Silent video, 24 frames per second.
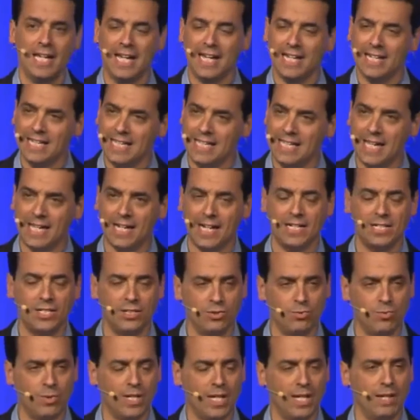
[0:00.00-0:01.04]
And again, I
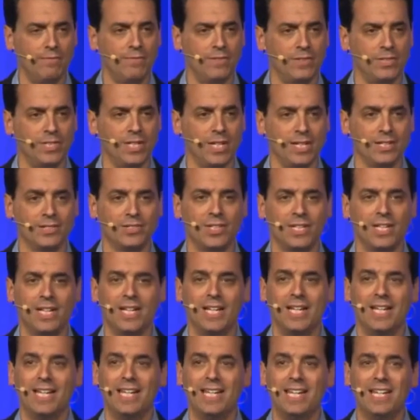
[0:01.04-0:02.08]
just want to emphasize,
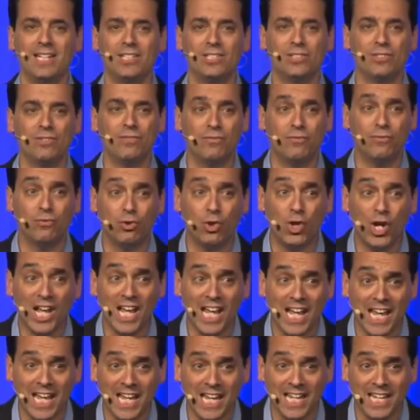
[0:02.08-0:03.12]
it's
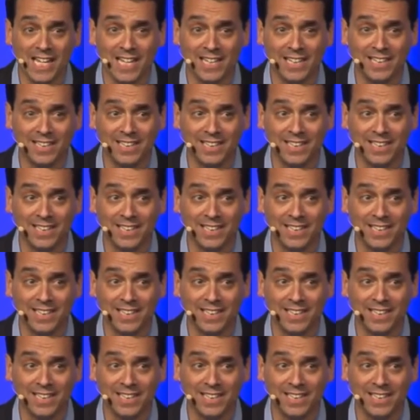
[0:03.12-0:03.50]
free.